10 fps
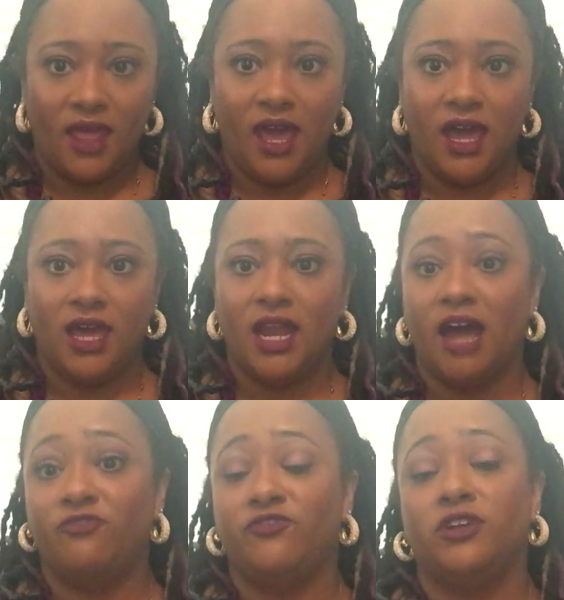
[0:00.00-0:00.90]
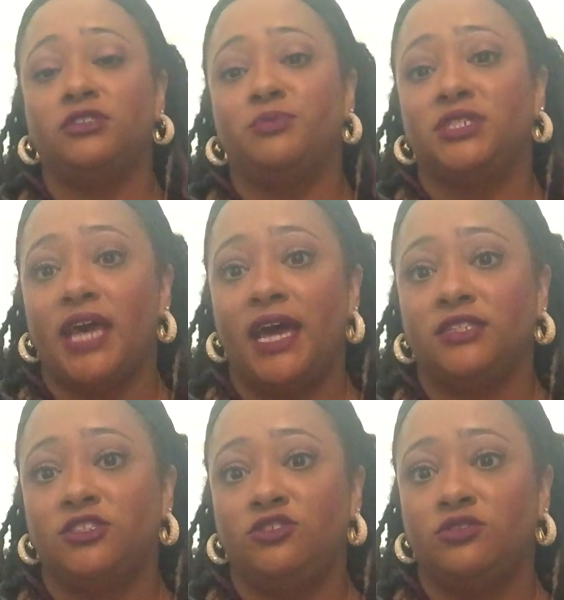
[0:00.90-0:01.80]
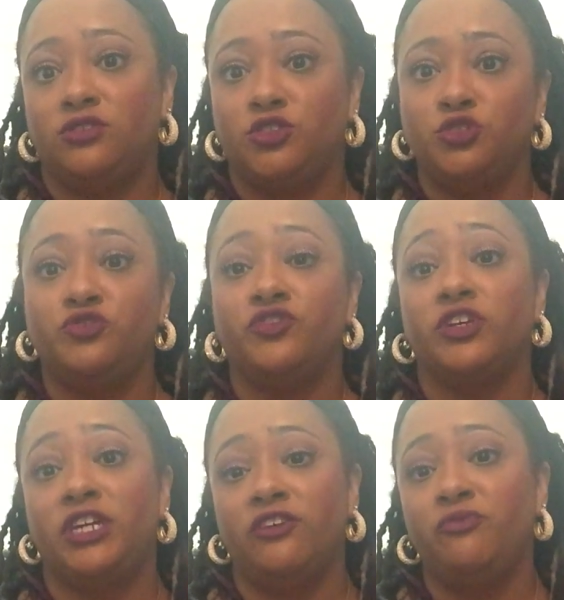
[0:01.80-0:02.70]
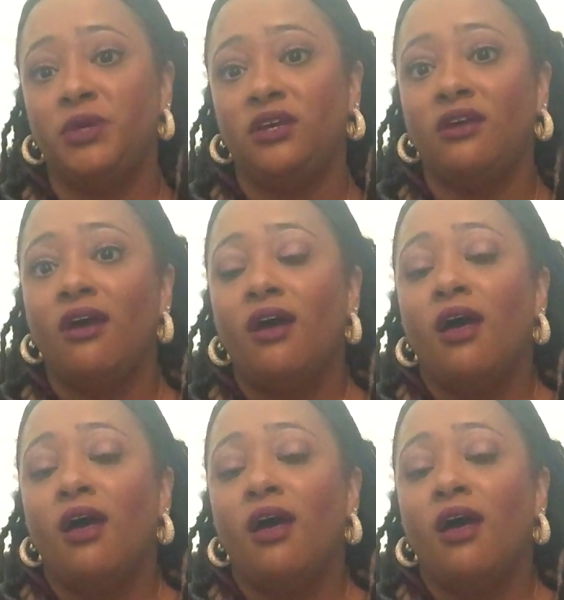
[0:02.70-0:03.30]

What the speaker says: and I first must ask you to forgive me,